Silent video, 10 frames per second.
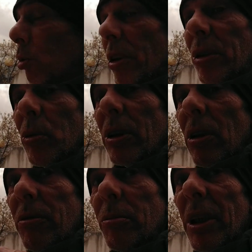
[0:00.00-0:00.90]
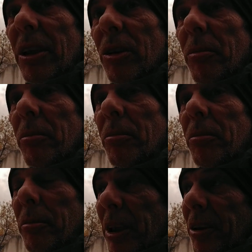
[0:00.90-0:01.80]
was one of my
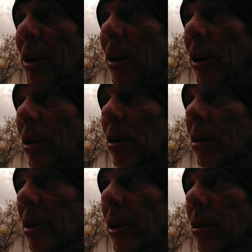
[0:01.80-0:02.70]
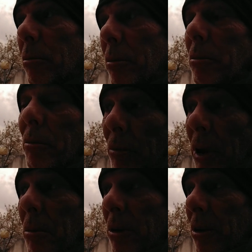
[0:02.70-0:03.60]
basically,
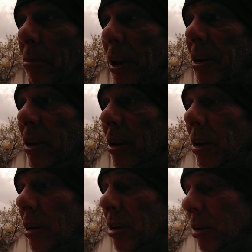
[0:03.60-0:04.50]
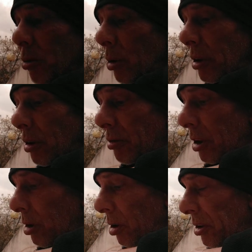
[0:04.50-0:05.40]
maybe basically is one of
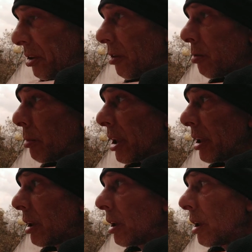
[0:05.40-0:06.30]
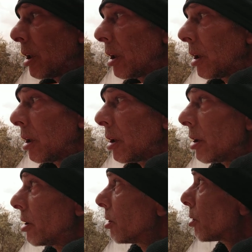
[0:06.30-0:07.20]
the causes of my
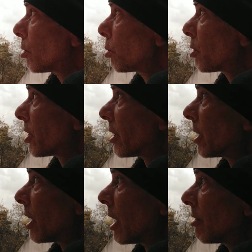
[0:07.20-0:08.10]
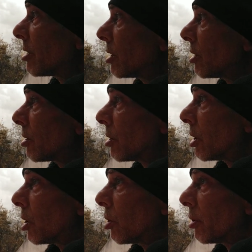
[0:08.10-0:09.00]
YouTube channel haven't
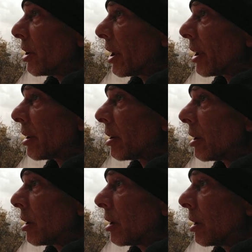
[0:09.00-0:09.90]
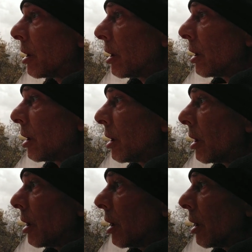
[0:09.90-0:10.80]
grow yet
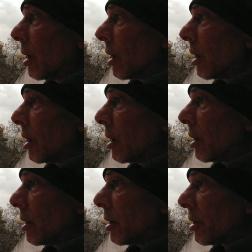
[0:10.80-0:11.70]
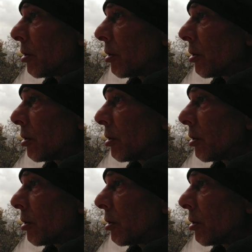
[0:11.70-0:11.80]
uh, is